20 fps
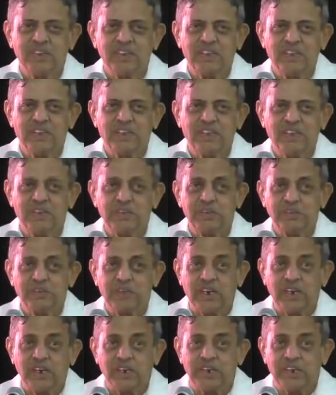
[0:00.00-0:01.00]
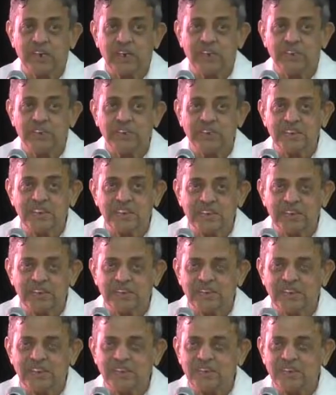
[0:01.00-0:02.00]
then he will start realizing the
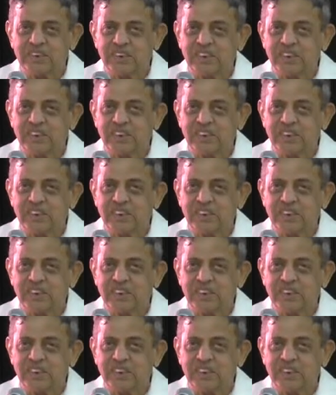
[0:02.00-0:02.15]
greatness